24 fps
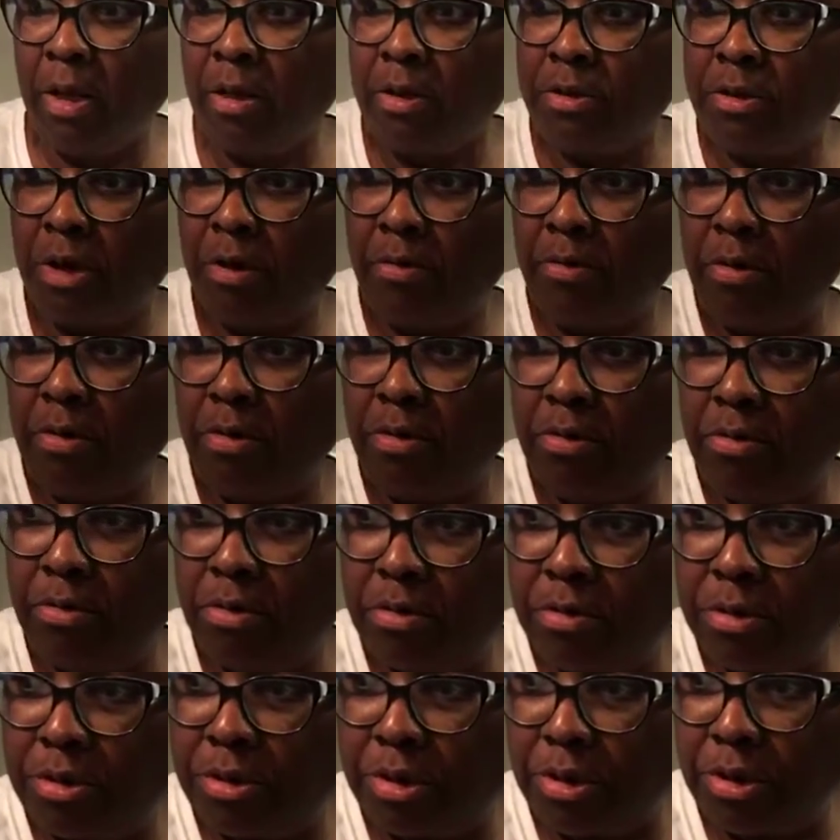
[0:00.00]
Don't
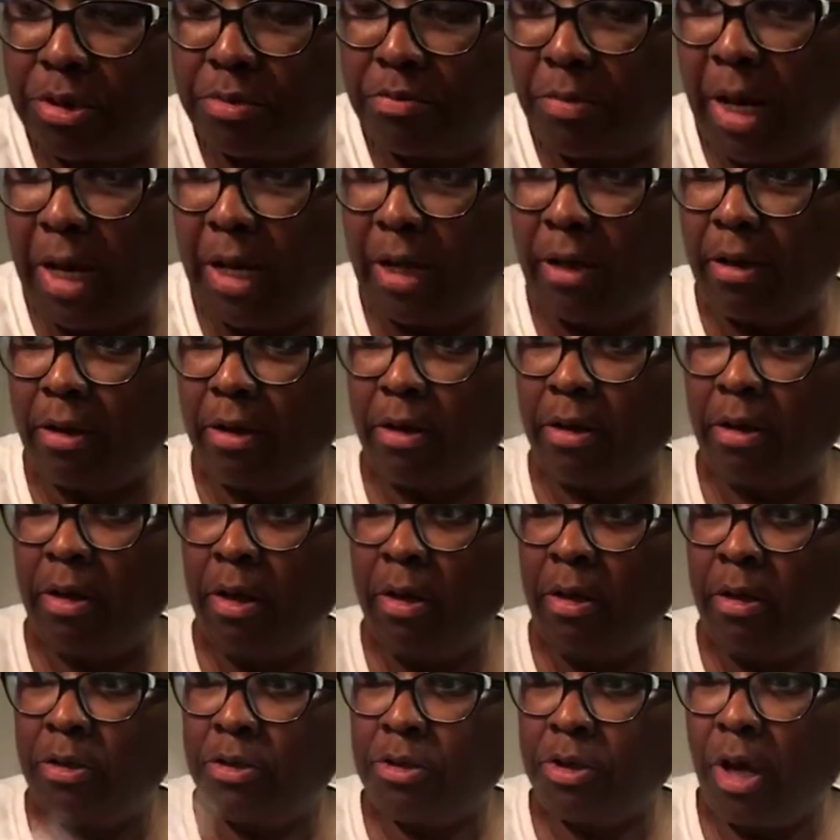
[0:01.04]
use just regular
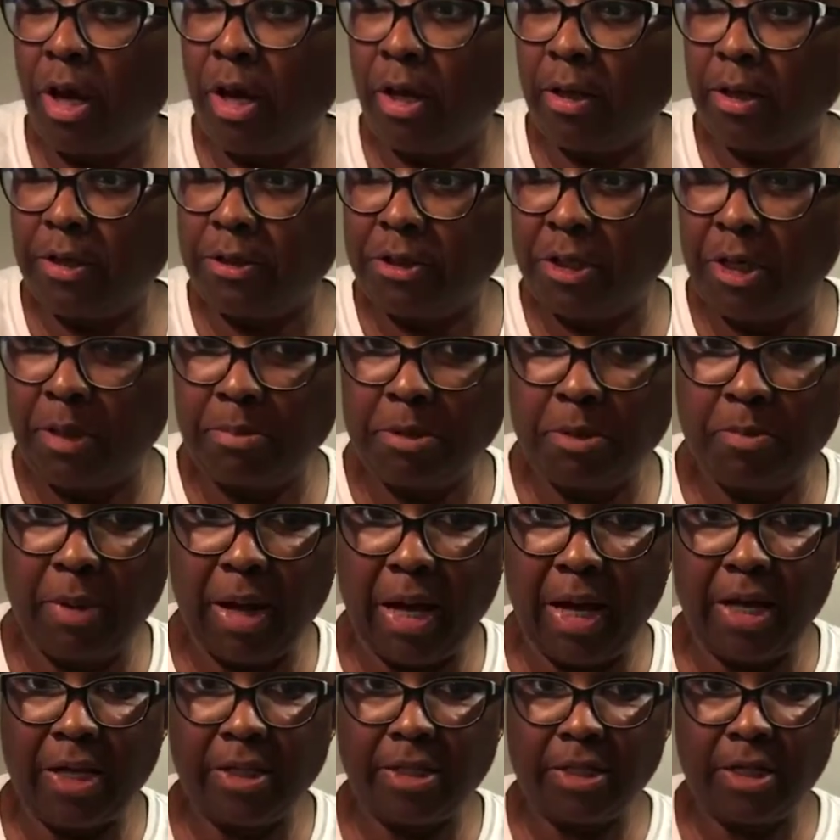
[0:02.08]
chocolate chips
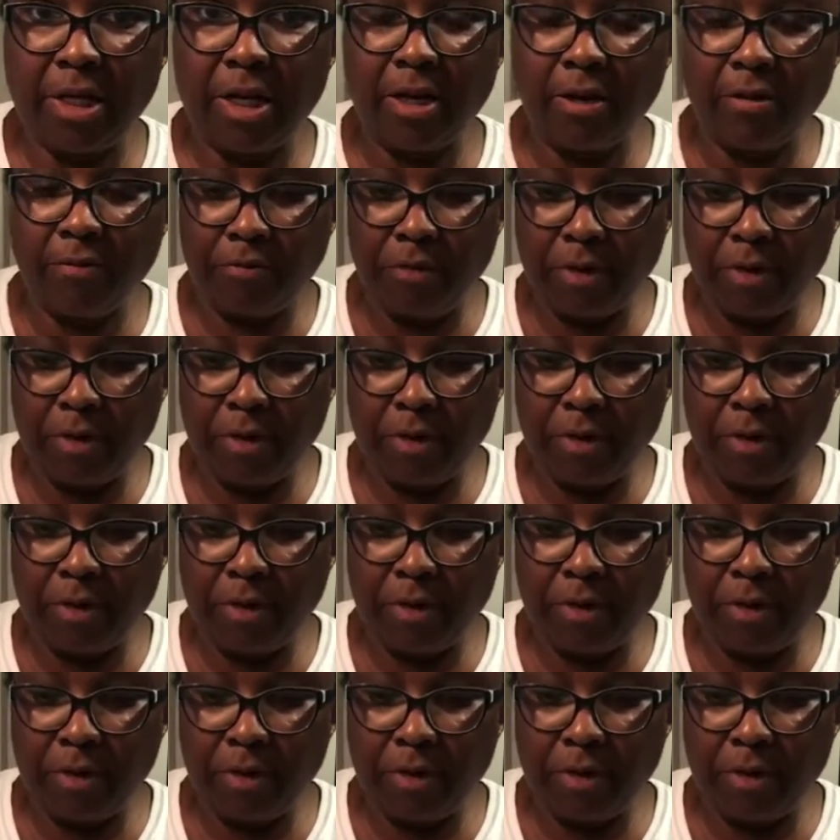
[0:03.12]
by itself.